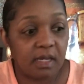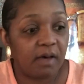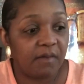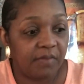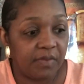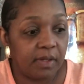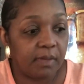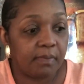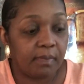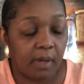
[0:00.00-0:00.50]

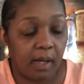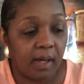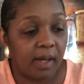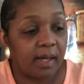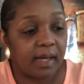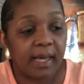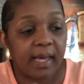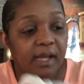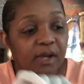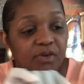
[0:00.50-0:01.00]
of them
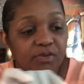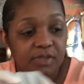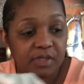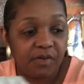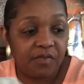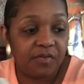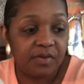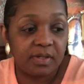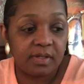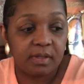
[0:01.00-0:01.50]
at
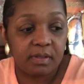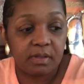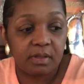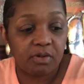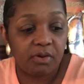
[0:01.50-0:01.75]
different